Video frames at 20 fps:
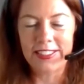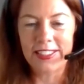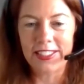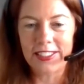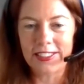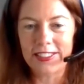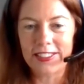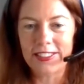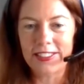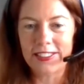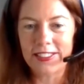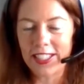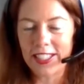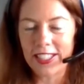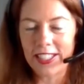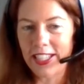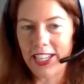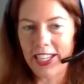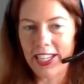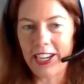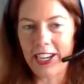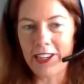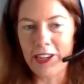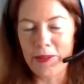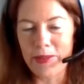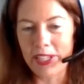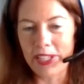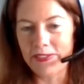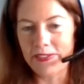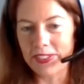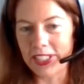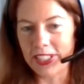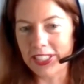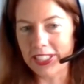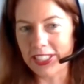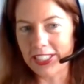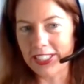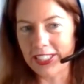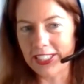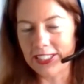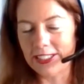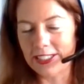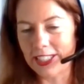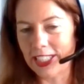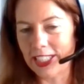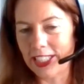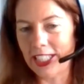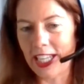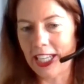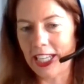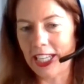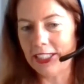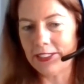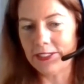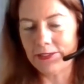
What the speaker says: This, how it may feel. And